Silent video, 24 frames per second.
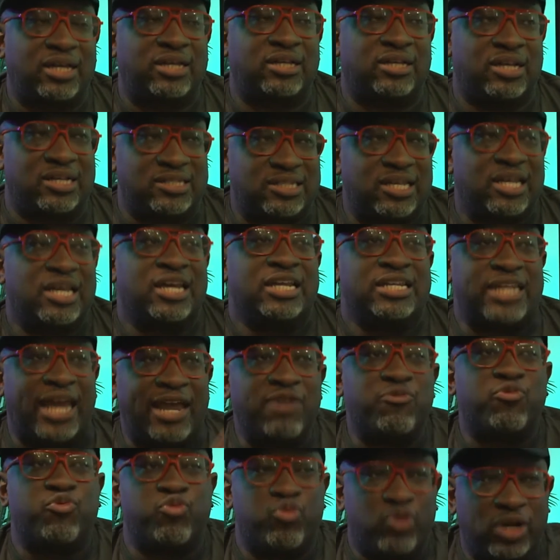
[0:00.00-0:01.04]
Because
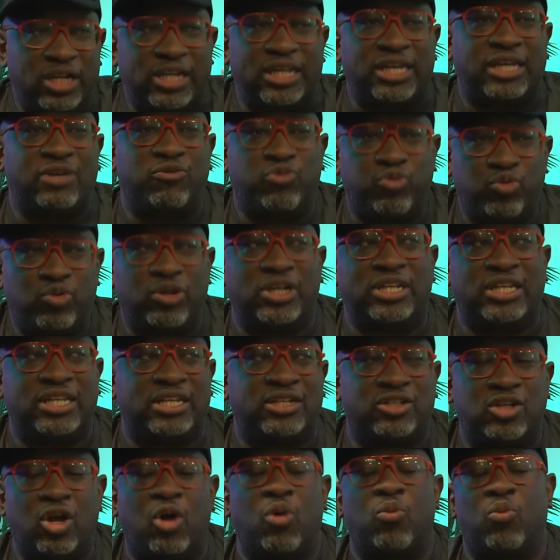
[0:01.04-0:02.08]
they really,
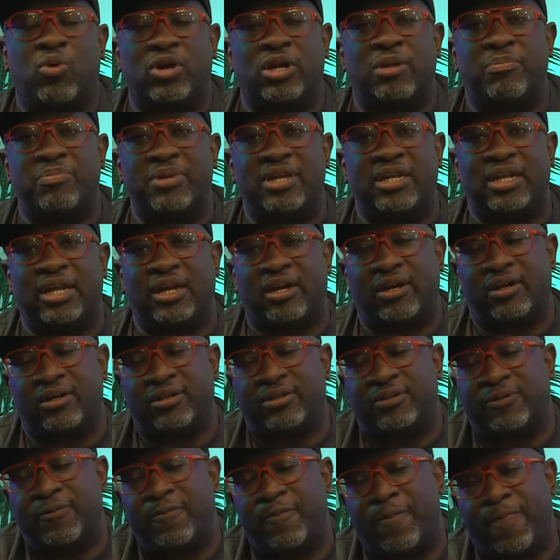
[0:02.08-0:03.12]
really don't want to be
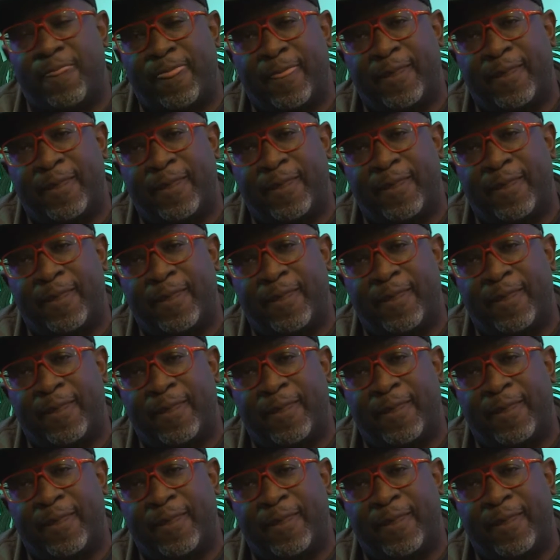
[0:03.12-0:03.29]
there.